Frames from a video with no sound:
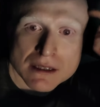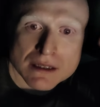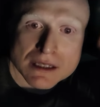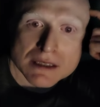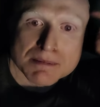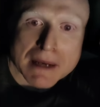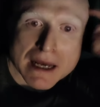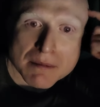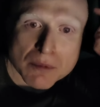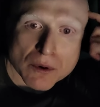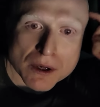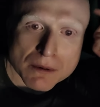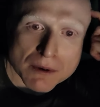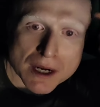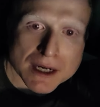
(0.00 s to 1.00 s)
This bad
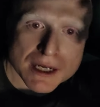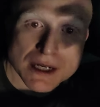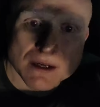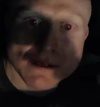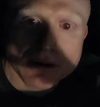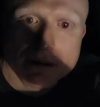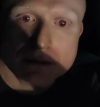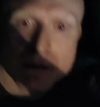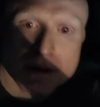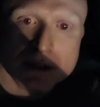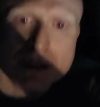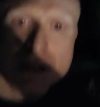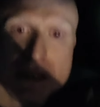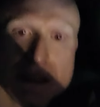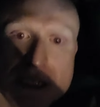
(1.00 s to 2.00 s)
boy right here
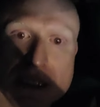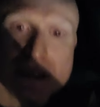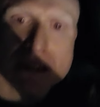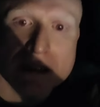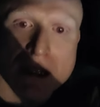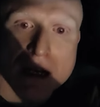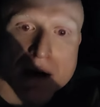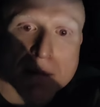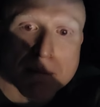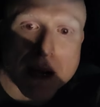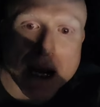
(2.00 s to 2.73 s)
says a lot